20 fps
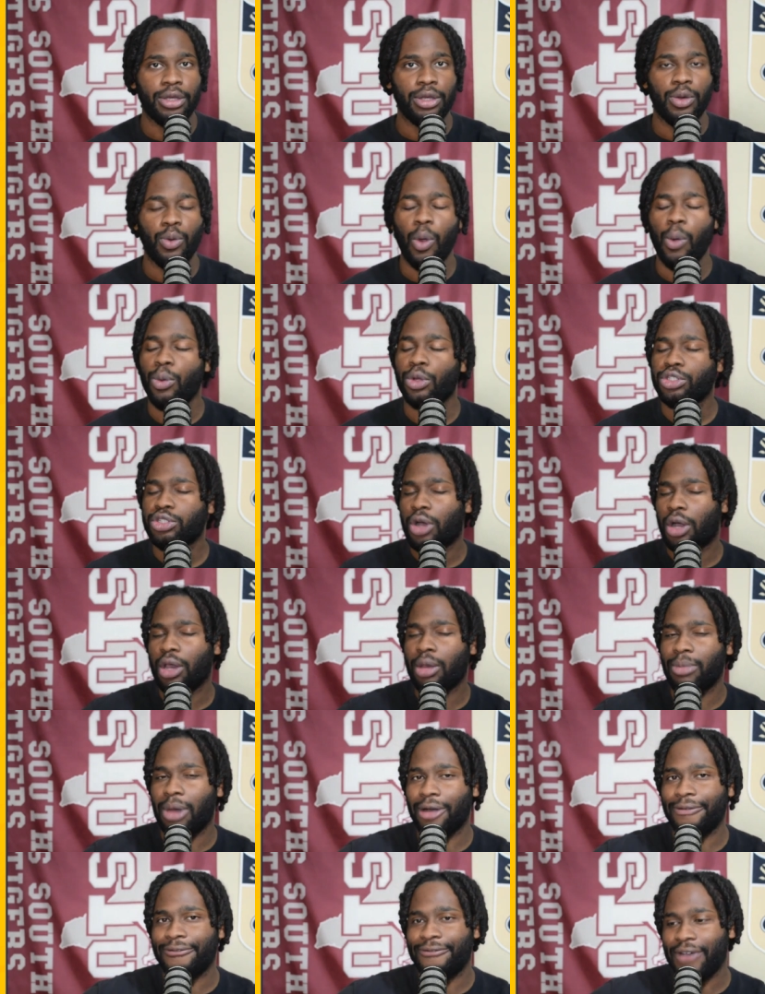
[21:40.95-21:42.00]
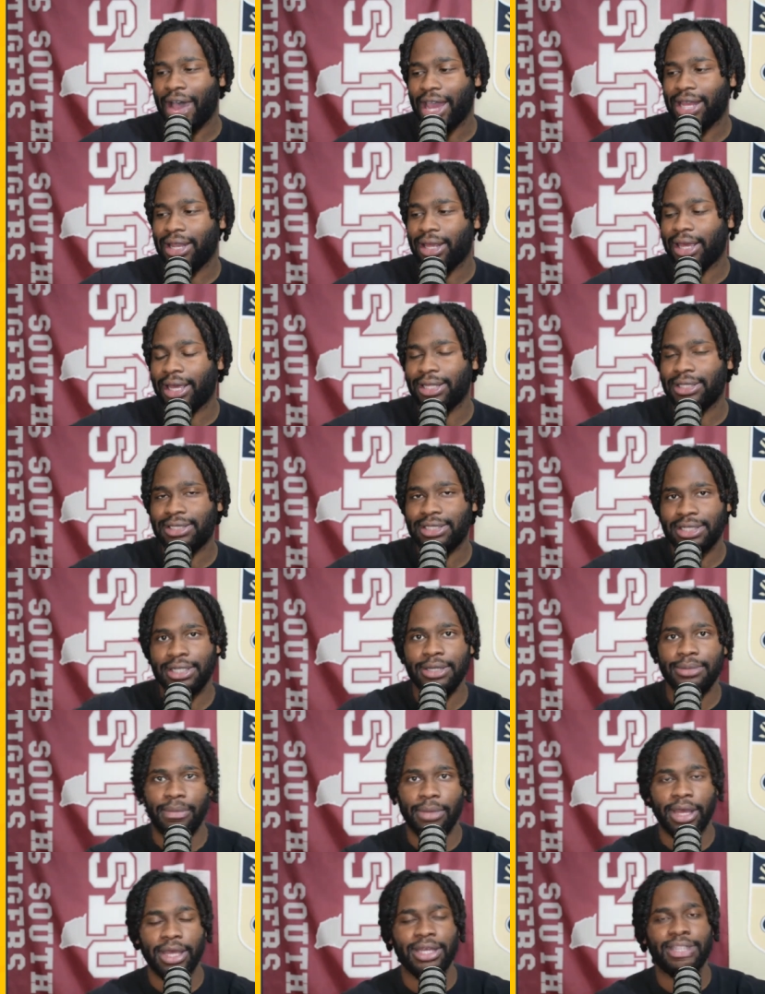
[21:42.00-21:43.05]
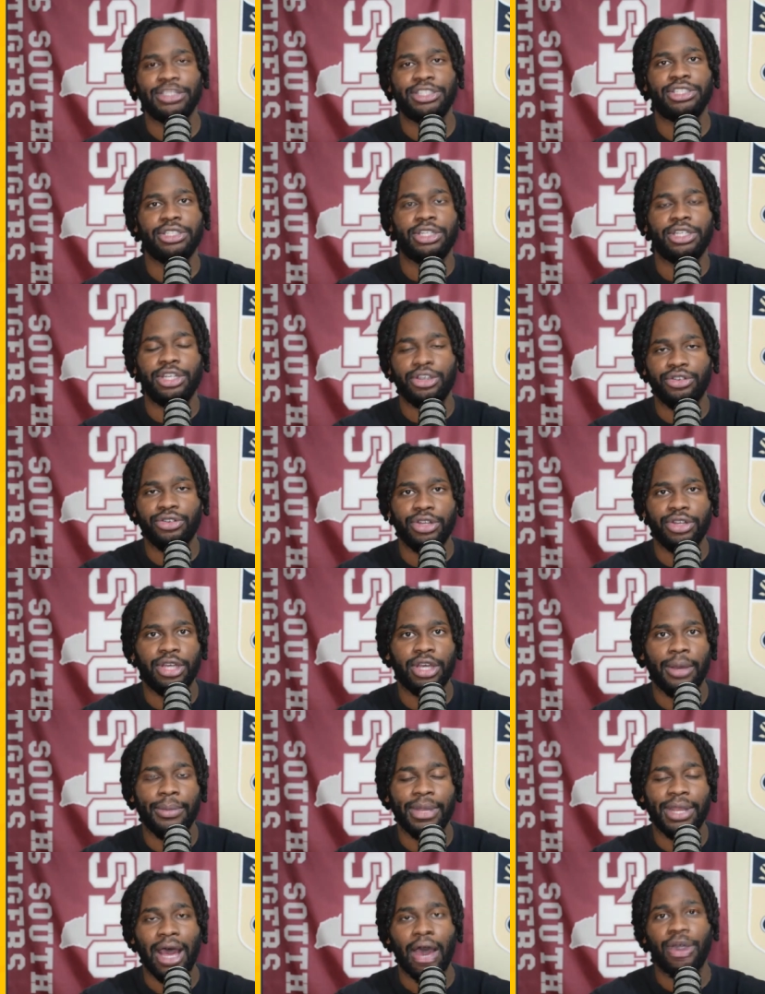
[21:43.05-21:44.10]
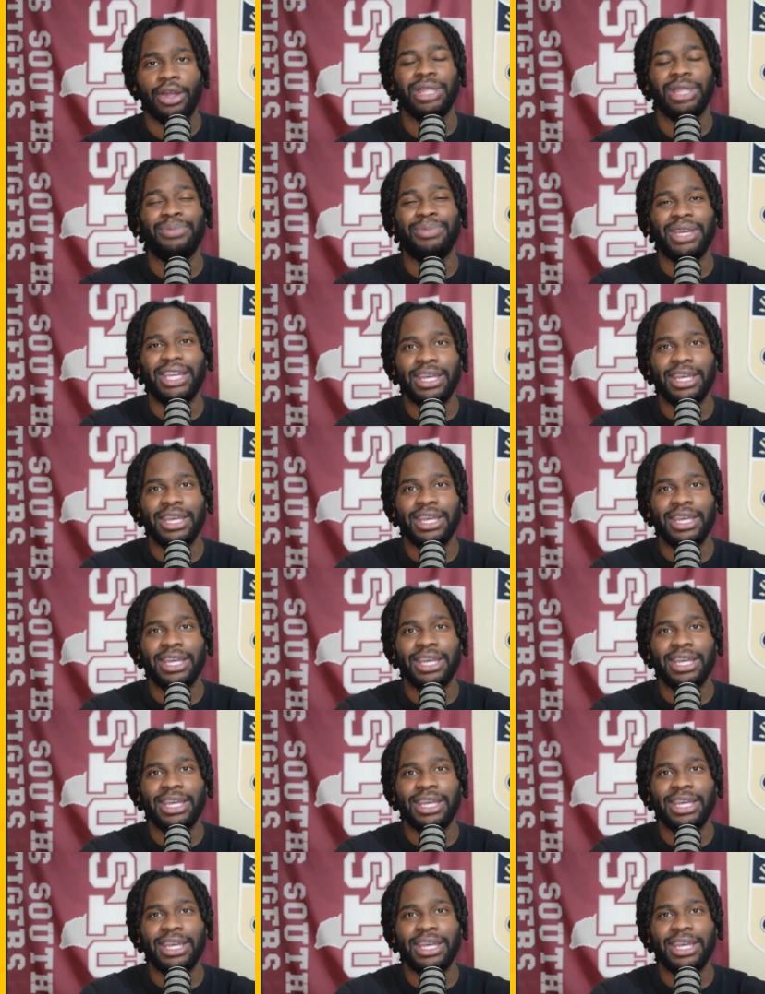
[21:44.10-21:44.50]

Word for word: when we're talking about fighting a teammate and security coming out and them